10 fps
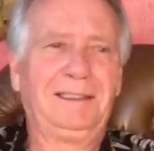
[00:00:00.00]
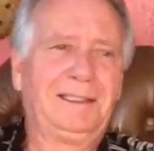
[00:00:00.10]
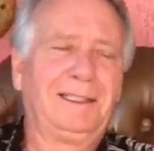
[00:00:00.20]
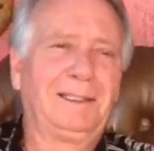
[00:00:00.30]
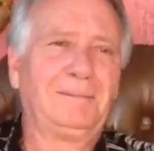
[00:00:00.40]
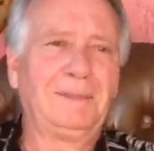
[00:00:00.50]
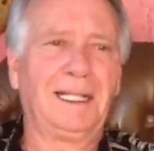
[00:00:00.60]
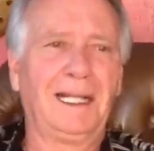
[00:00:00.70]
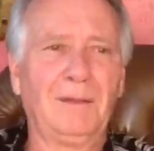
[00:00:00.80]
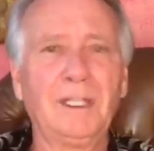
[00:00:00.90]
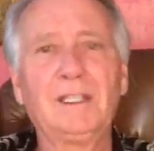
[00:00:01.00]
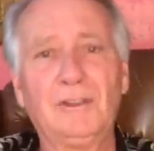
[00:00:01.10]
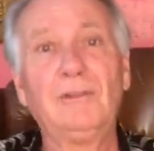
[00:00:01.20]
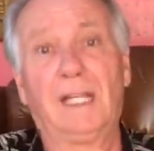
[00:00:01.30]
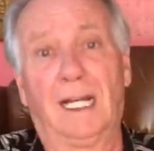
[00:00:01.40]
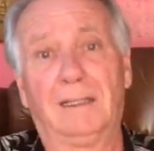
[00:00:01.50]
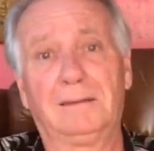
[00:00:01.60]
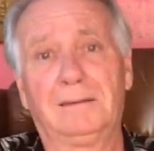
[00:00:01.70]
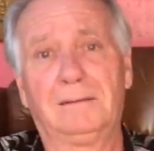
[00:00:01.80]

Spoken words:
And we could do that.